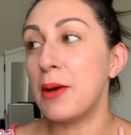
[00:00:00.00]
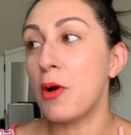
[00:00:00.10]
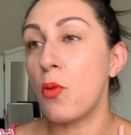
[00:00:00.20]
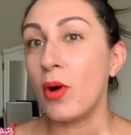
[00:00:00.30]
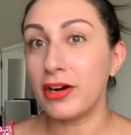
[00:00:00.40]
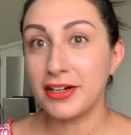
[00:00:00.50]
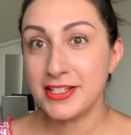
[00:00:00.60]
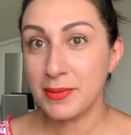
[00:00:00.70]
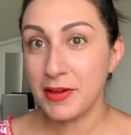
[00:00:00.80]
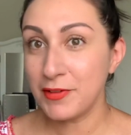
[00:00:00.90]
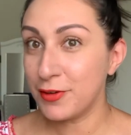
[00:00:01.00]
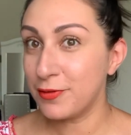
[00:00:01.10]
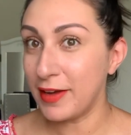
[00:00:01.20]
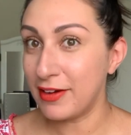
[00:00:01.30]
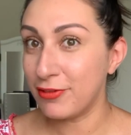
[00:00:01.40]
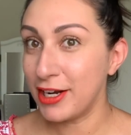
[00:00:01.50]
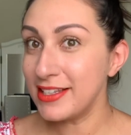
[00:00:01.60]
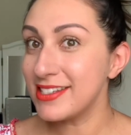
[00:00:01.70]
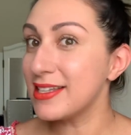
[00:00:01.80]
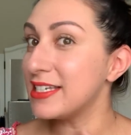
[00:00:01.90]
What are some of your
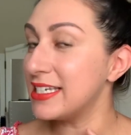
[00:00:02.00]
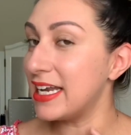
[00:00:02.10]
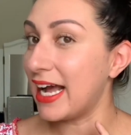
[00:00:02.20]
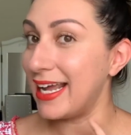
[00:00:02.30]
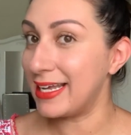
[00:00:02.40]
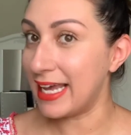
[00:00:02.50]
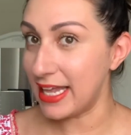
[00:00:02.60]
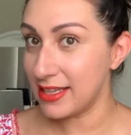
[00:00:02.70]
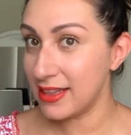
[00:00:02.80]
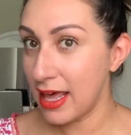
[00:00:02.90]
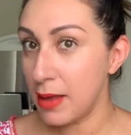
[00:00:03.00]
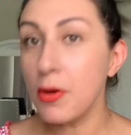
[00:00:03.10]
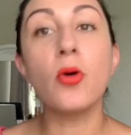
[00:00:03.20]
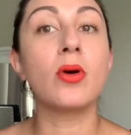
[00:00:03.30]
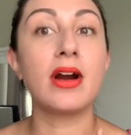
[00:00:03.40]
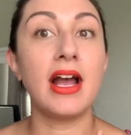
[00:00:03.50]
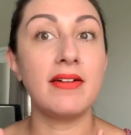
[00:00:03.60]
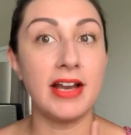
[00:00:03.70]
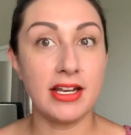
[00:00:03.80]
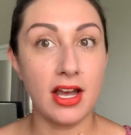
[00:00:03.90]
favorites? Did I get them or have
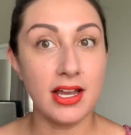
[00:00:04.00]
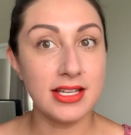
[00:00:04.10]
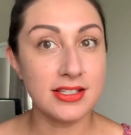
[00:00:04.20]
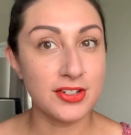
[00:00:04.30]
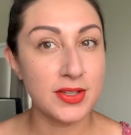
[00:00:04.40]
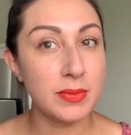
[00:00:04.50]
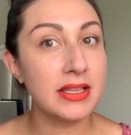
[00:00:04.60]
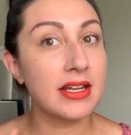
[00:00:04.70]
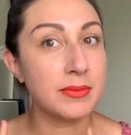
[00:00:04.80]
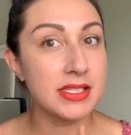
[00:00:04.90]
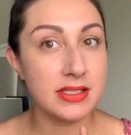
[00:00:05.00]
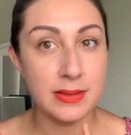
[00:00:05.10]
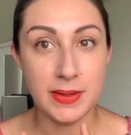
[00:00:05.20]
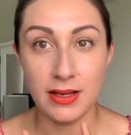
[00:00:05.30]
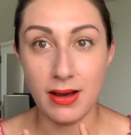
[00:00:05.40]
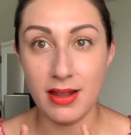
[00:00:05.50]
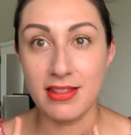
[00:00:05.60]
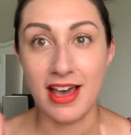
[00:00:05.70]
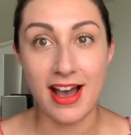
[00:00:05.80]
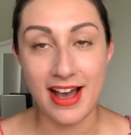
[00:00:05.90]
I not? Is there something that I'm sleeping on
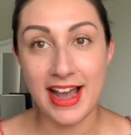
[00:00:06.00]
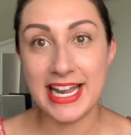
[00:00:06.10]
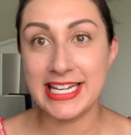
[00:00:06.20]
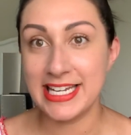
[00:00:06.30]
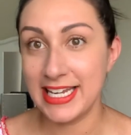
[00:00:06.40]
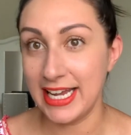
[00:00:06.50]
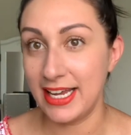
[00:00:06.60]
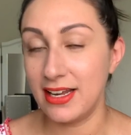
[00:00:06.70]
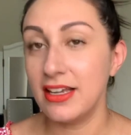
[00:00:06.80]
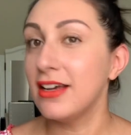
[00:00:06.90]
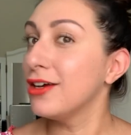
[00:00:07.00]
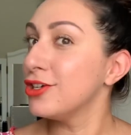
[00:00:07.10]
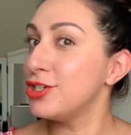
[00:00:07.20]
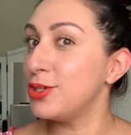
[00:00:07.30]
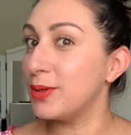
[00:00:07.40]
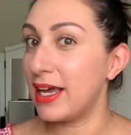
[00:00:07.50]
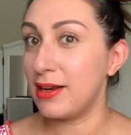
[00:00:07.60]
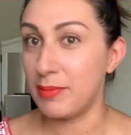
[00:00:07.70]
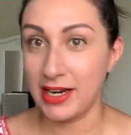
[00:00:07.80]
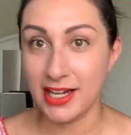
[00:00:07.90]
that I need to get in
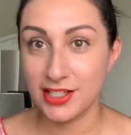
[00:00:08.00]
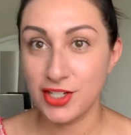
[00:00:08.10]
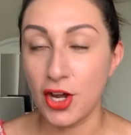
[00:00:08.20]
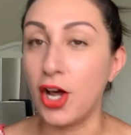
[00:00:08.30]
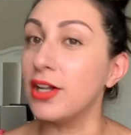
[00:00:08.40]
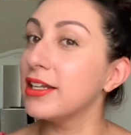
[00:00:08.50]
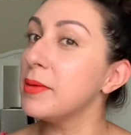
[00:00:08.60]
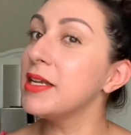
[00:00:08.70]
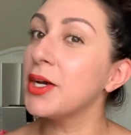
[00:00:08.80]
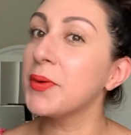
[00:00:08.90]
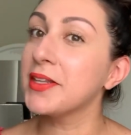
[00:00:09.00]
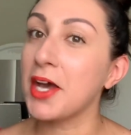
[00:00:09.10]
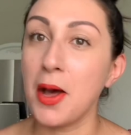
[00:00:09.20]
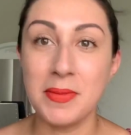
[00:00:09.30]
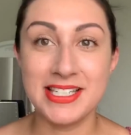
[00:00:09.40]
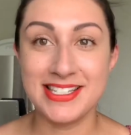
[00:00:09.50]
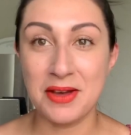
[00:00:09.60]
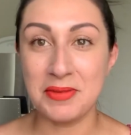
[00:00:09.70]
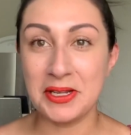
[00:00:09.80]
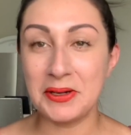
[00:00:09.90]
my next haul? Let me know in the comments down
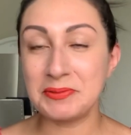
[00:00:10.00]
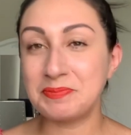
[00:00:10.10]
below.